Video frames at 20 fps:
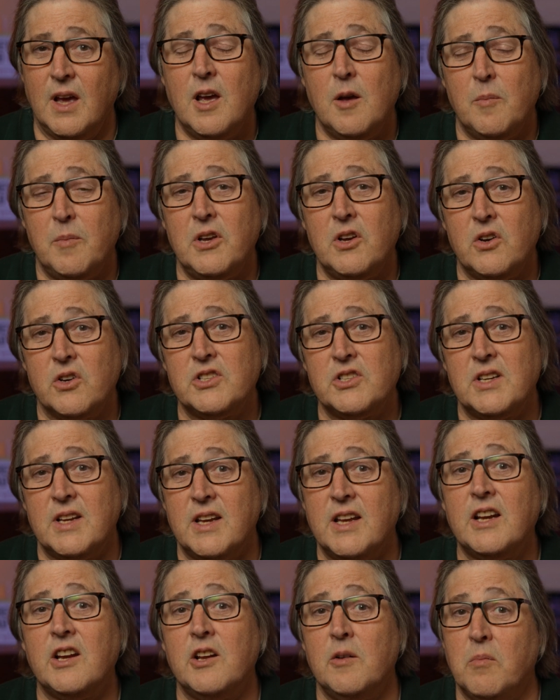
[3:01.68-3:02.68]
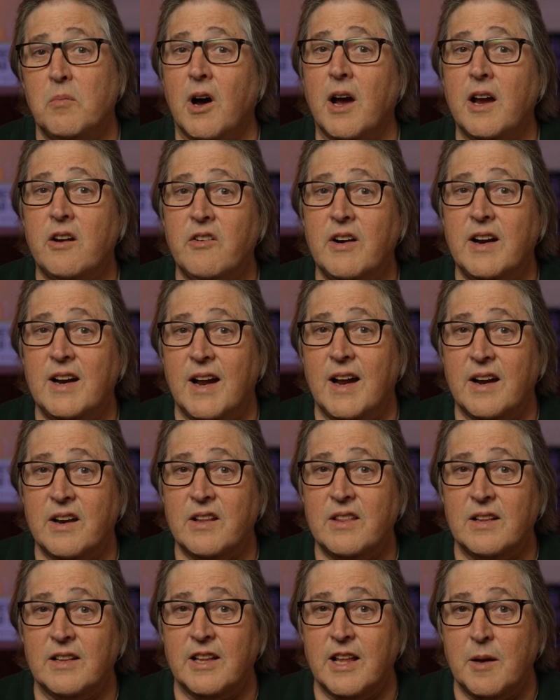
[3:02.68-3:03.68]
because it could migrate out of
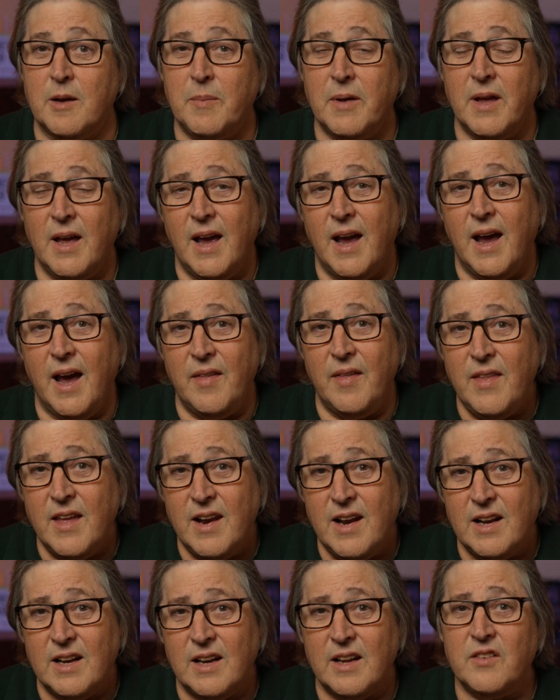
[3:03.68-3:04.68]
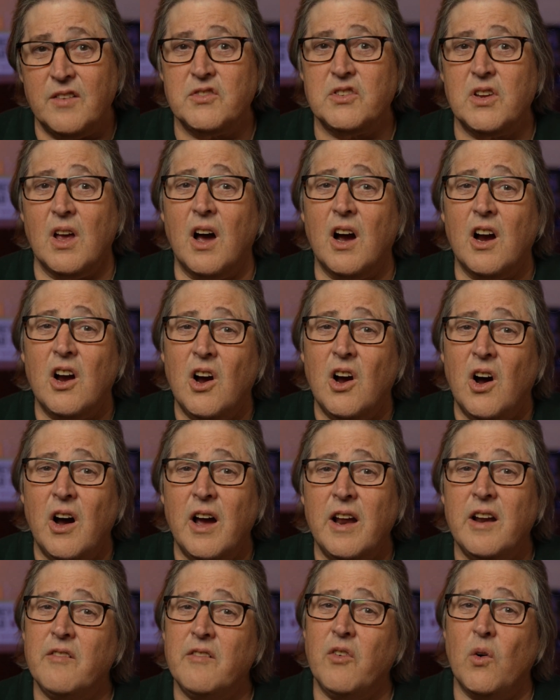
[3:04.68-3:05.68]
the lip and then it gives a
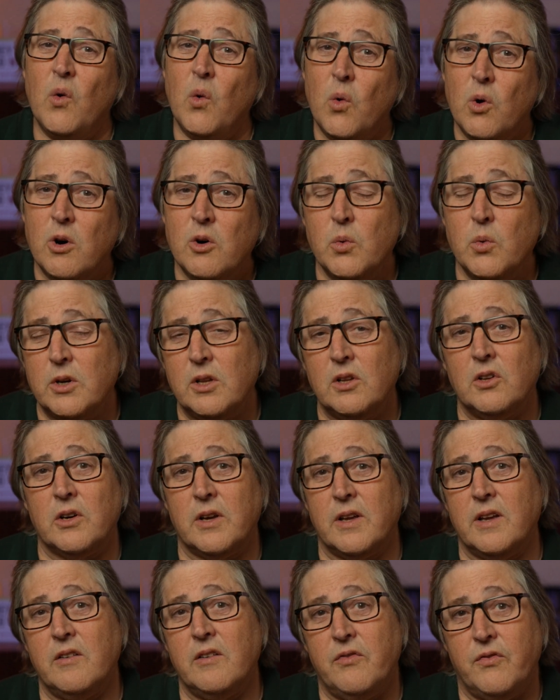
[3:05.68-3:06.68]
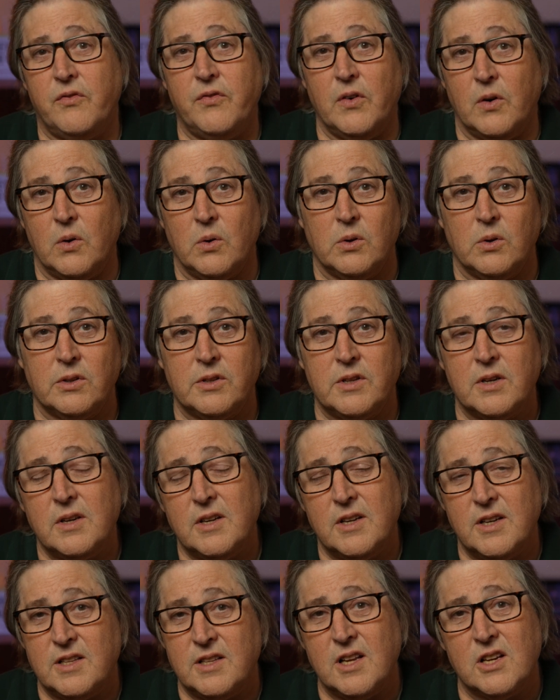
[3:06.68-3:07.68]
kind of awkward looking fold.
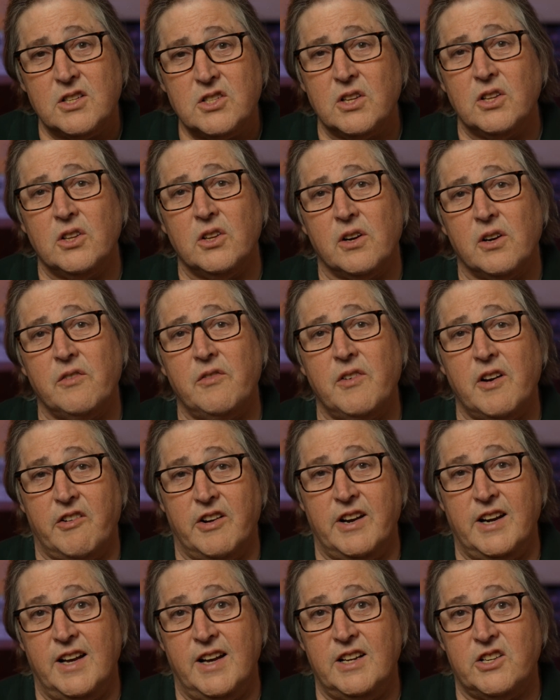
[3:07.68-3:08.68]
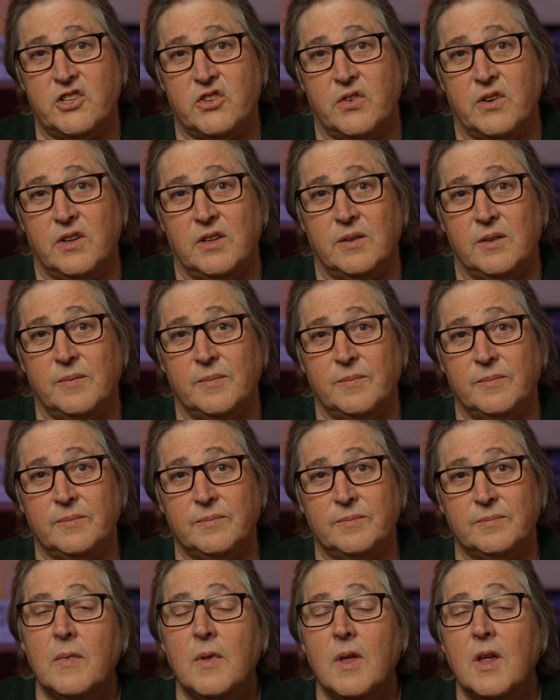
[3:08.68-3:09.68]
It doesn't look very natural.
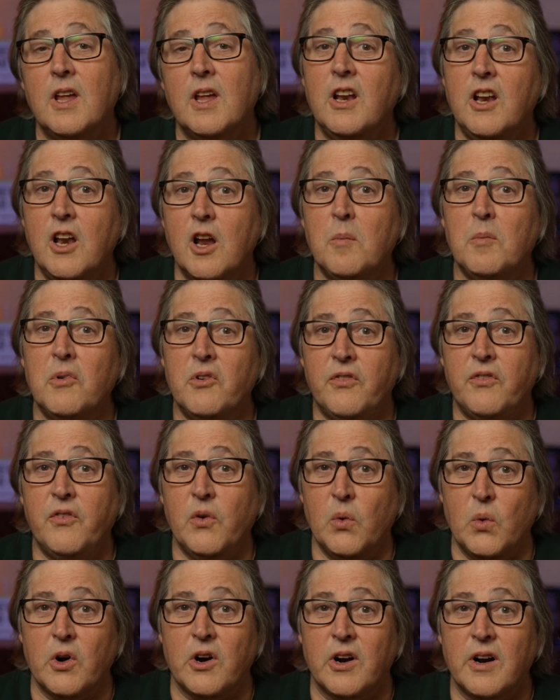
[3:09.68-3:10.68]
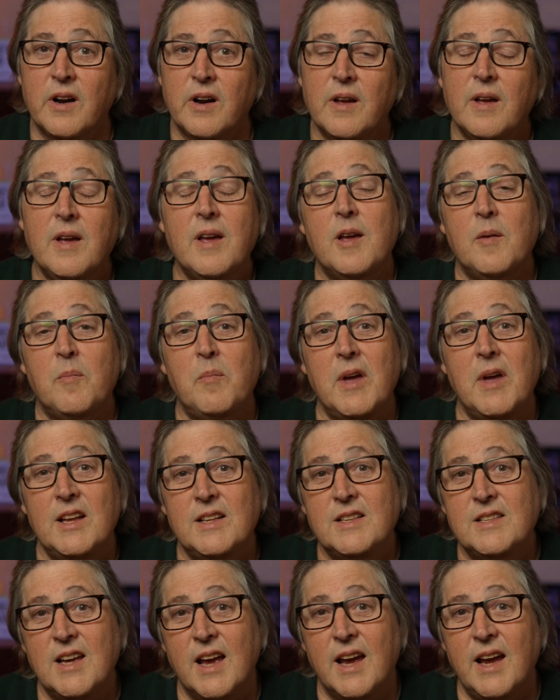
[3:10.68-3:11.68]
Number 4,
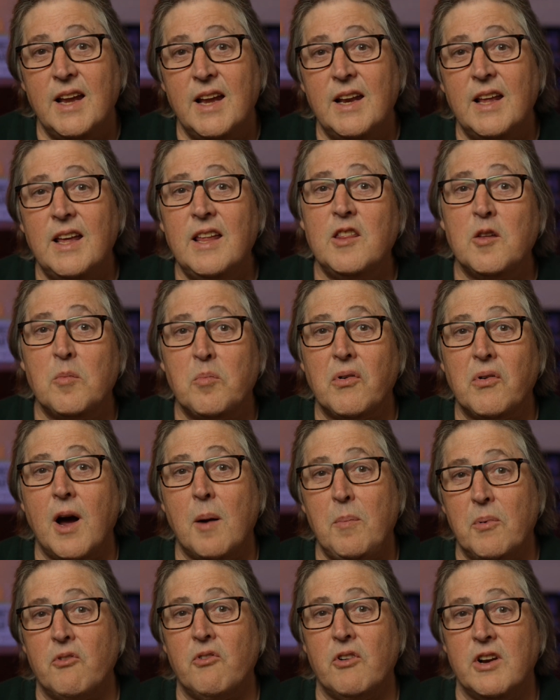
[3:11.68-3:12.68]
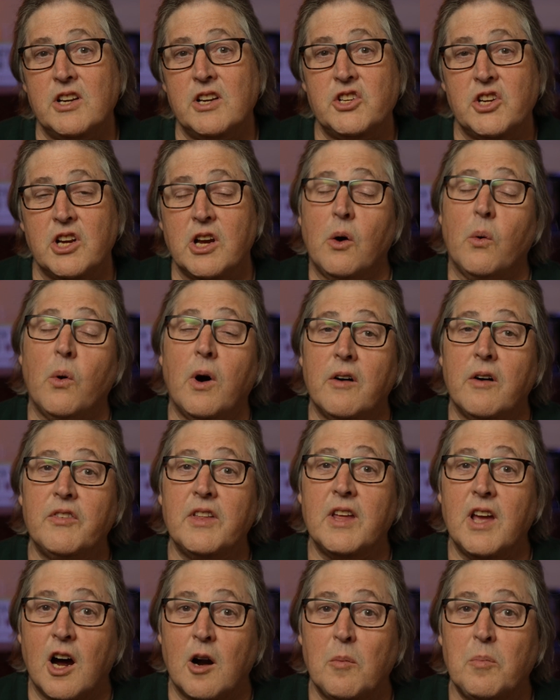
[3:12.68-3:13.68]
maintaining the proper ratio of
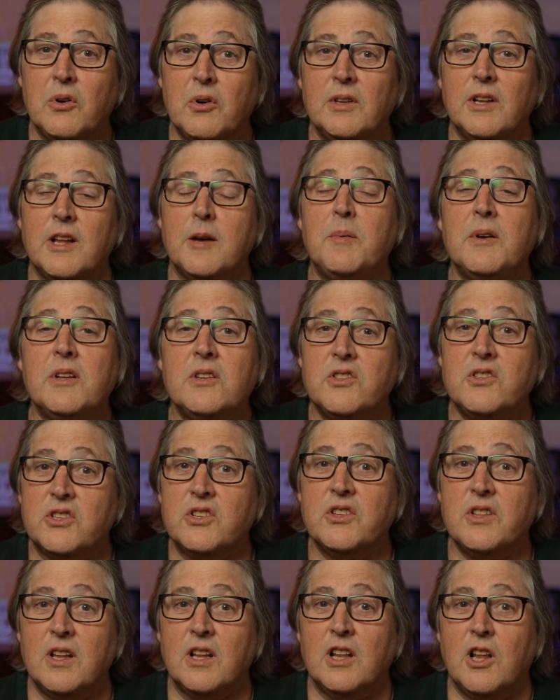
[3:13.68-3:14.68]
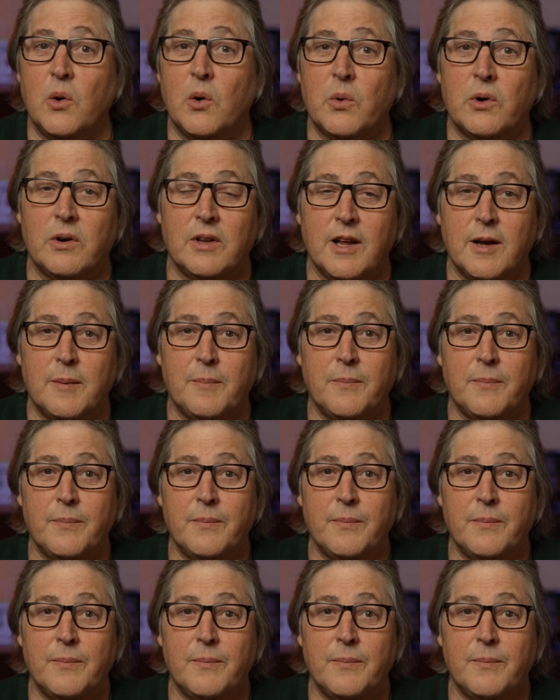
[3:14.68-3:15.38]
the upper lip to the lower lip.